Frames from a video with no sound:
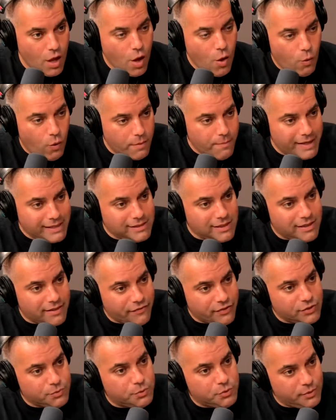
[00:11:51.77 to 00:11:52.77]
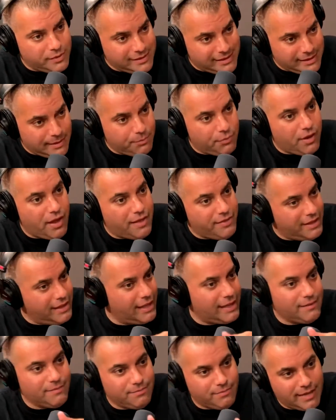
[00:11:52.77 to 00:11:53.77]
What makes the difference between simple and then
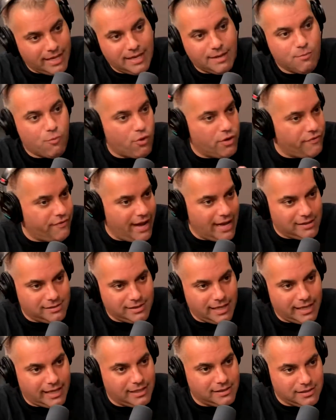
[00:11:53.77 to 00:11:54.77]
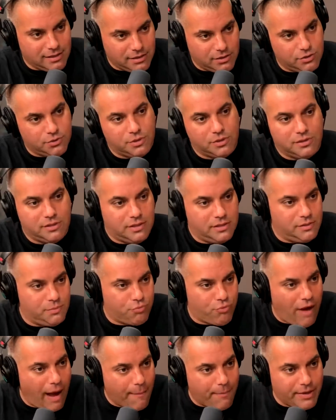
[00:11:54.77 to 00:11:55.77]
like getting more advanced? Like, is it just because there's
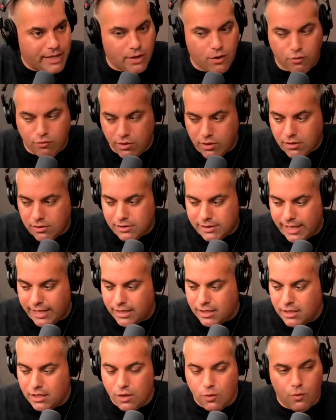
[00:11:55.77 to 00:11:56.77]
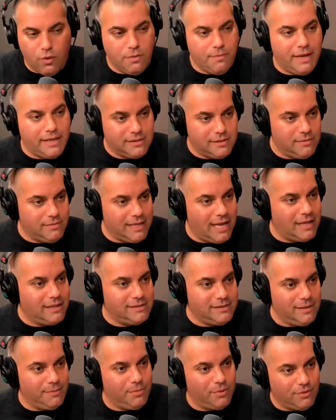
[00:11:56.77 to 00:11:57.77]
property or real estate? What makes it not
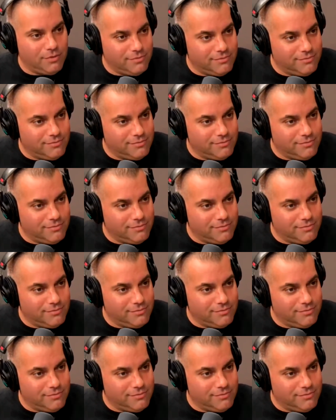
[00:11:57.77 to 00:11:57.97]
simple?